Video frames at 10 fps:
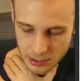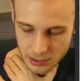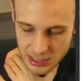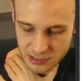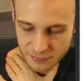
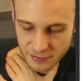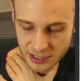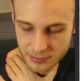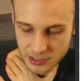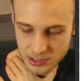these
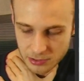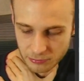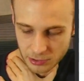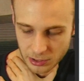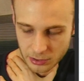fibres
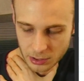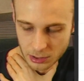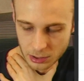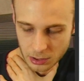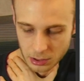run
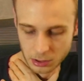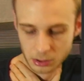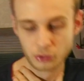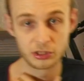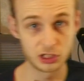
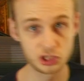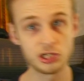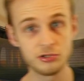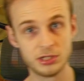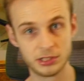
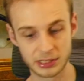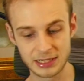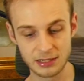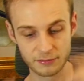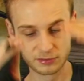
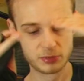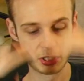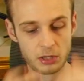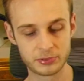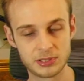longitudinally from
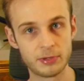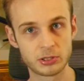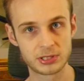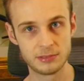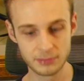top to
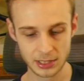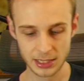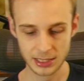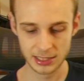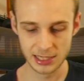bottom
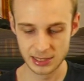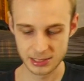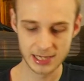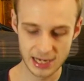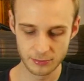in the
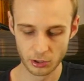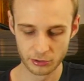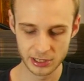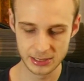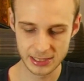same
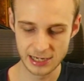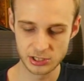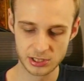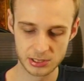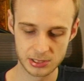
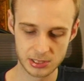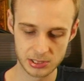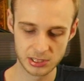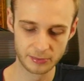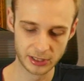orientation as the
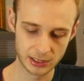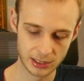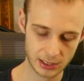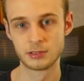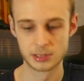stomach.
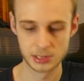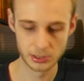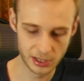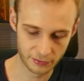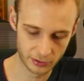So
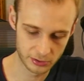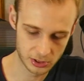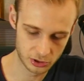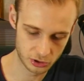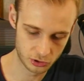if I were to
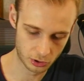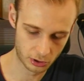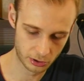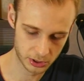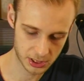just
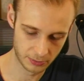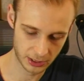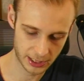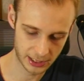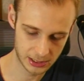draw on some
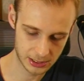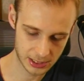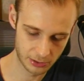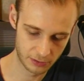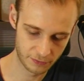lines,
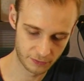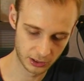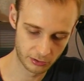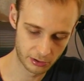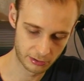they would
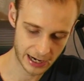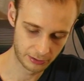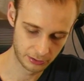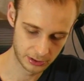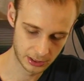follow
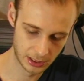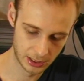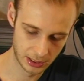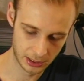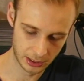around
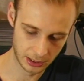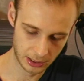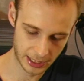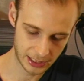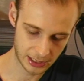
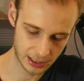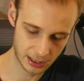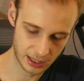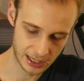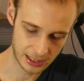like
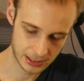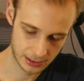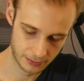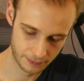this,